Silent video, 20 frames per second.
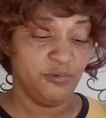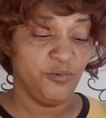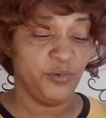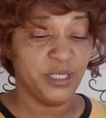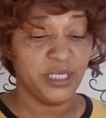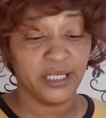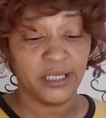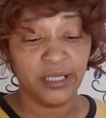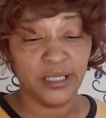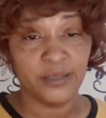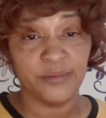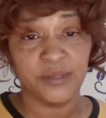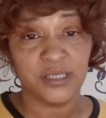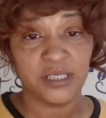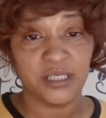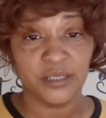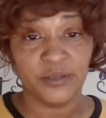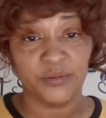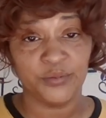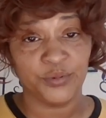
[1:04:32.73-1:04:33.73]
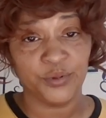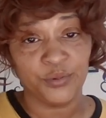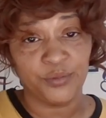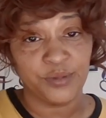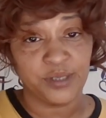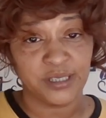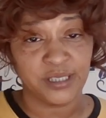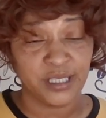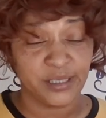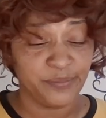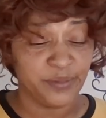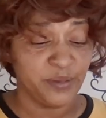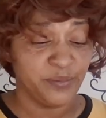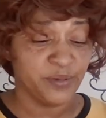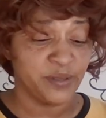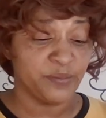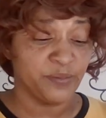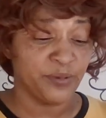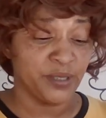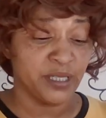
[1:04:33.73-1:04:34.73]
when it comes to rumors that
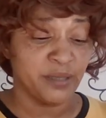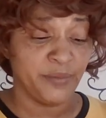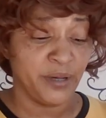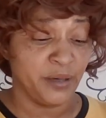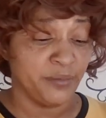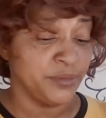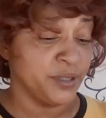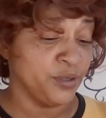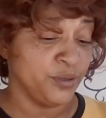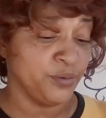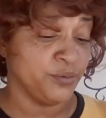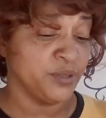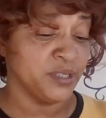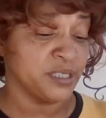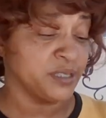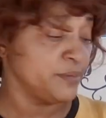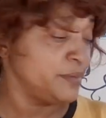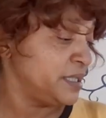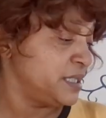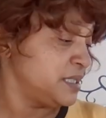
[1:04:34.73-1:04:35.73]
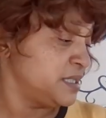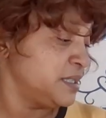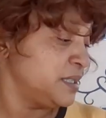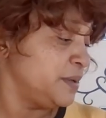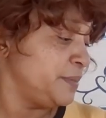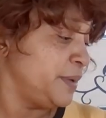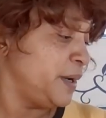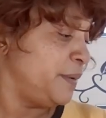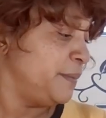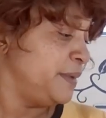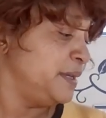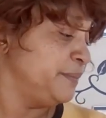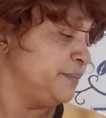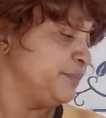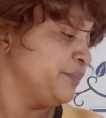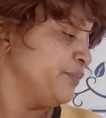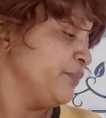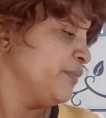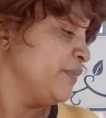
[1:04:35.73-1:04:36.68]
people spread about me or what somebody said about me.